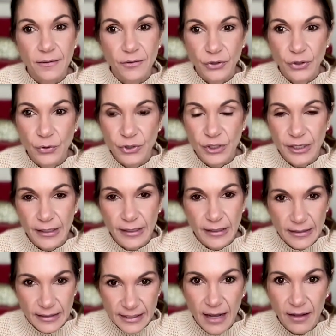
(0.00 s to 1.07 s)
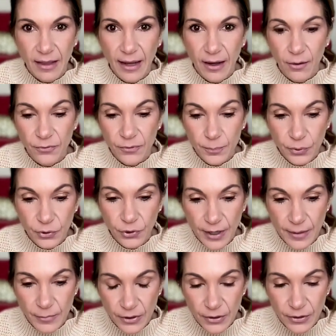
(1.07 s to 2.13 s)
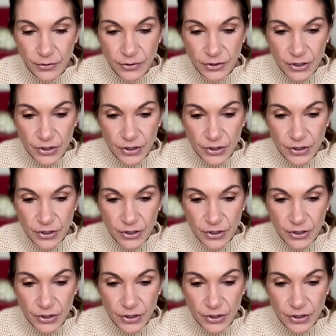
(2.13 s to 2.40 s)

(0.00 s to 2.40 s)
using telehealth parameters.